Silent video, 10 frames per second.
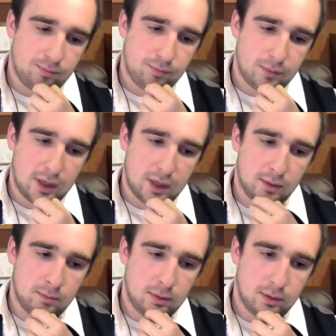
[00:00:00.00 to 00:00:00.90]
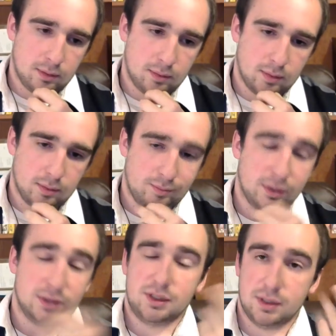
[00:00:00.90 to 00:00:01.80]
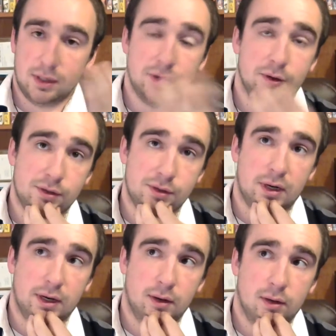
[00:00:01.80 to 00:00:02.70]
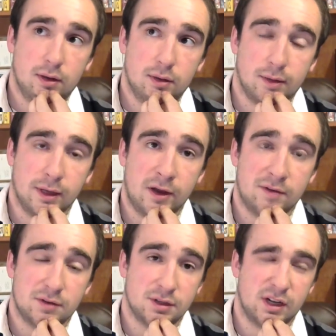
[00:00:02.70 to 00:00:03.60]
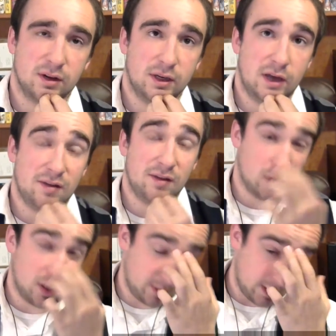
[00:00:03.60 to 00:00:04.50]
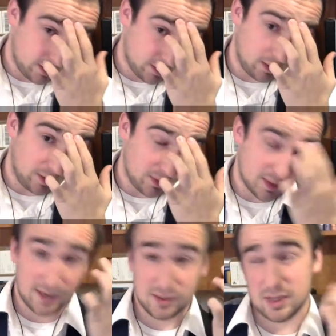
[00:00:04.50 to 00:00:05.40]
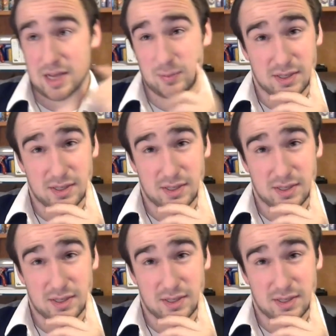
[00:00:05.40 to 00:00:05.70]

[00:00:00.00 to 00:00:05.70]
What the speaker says: But she's in hindering terrain, then you have to stealth and you have to run up and hit her. In which case, it'd